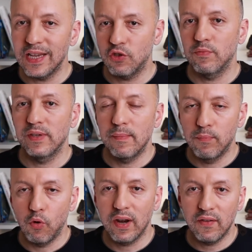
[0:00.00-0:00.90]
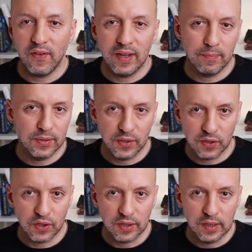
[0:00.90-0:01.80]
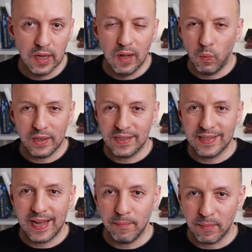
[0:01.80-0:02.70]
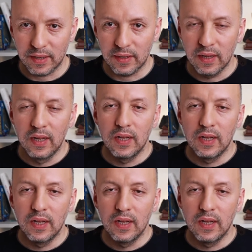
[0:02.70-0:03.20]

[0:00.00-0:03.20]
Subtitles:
has to be a bona fide position. What does that mean?